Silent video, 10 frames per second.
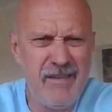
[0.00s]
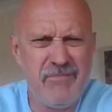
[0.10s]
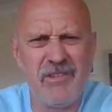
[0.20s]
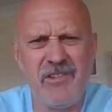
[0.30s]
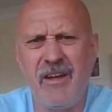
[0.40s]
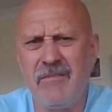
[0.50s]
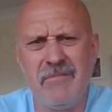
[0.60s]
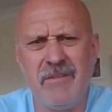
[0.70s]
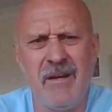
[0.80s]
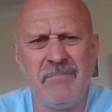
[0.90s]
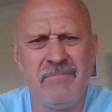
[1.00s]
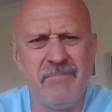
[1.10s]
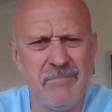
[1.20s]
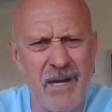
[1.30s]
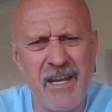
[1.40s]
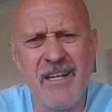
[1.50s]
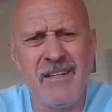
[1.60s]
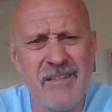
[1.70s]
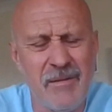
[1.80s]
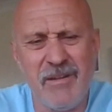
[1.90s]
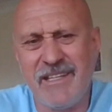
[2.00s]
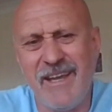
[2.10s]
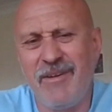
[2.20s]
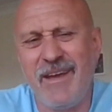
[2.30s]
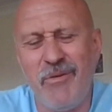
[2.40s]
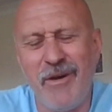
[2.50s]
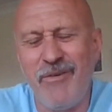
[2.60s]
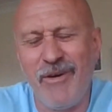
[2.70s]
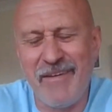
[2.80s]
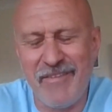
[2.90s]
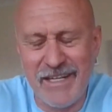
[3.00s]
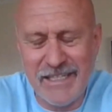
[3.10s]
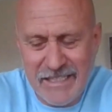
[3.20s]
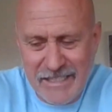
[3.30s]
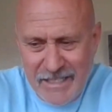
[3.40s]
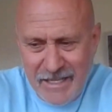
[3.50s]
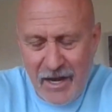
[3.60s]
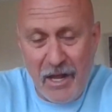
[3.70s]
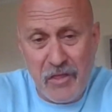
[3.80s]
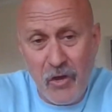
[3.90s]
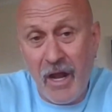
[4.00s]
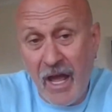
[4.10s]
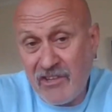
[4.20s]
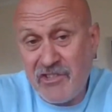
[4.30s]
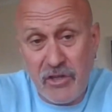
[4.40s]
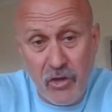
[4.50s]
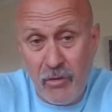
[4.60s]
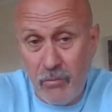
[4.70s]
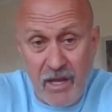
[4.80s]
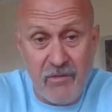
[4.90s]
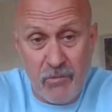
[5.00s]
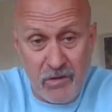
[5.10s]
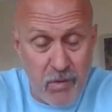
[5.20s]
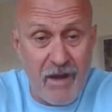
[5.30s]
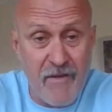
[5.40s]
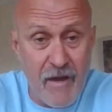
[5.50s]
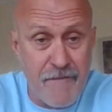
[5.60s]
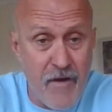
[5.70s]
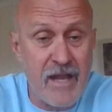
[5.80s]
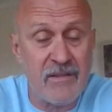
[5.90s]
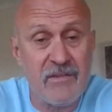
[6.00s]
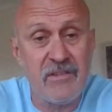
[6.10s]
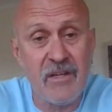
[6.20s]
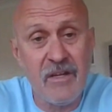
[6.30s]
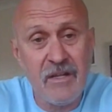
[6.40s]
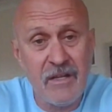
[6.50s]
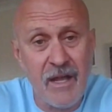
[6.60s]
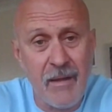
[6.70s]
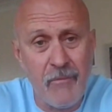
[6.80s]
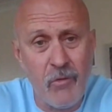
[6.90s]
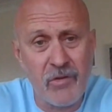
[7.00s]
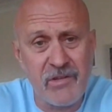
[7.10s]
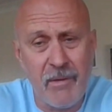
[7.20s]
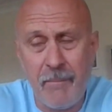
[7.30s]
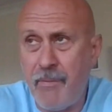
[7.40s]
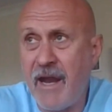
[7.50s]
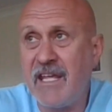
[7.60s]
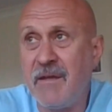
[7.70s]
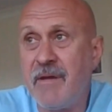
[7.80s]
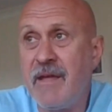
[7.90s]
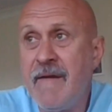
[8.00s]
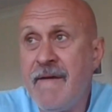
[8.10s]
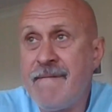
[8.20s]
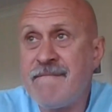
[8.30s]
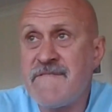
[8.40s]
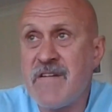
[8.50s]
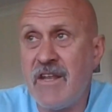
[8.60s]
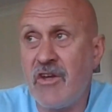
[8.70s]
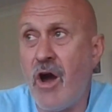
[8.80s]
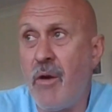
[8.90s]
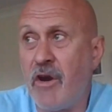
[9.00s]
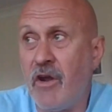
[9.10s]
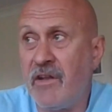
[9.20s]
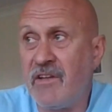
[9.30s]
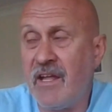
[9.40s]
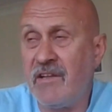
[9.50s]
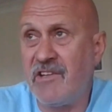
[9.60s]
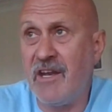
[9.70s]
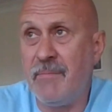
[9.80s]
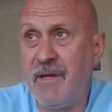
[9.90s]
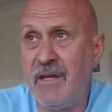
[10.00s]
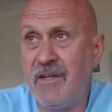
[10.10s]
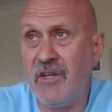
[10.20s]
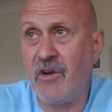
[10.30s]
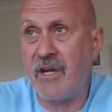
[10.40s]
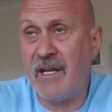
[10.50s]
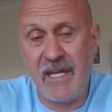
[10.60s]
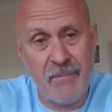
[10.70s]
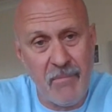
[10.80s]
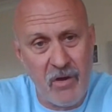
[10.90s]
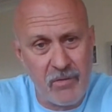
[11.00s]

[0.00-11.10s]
was like, pardon? I'm like, yeah, whatever. And I actually thought it was one of our friends or someone pranking me. And the guy went on and said to me, you're not going to get Michael